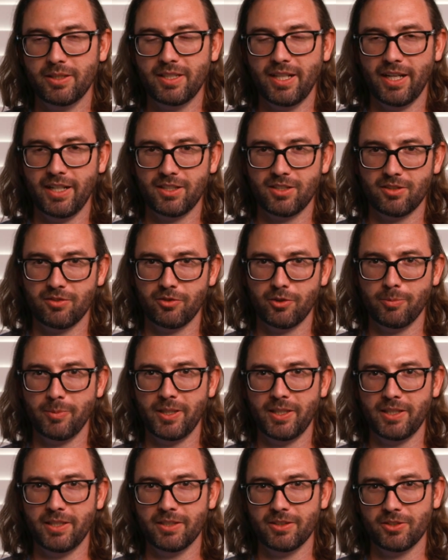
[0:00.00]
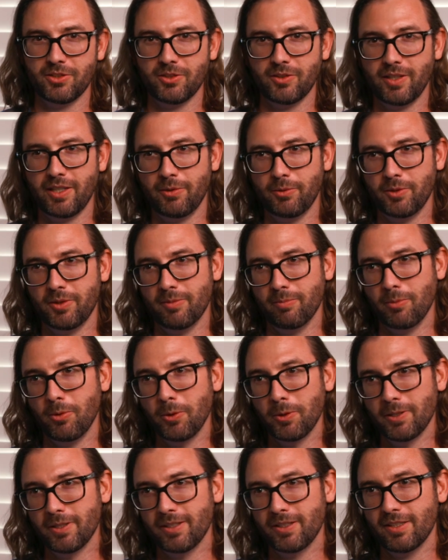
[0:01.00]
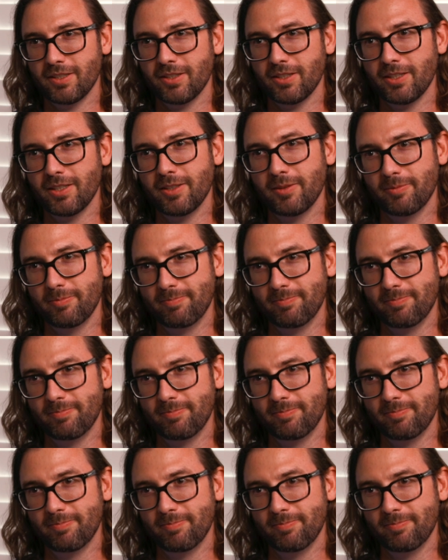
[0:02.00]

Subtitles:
dancer for many years, so that was important to her.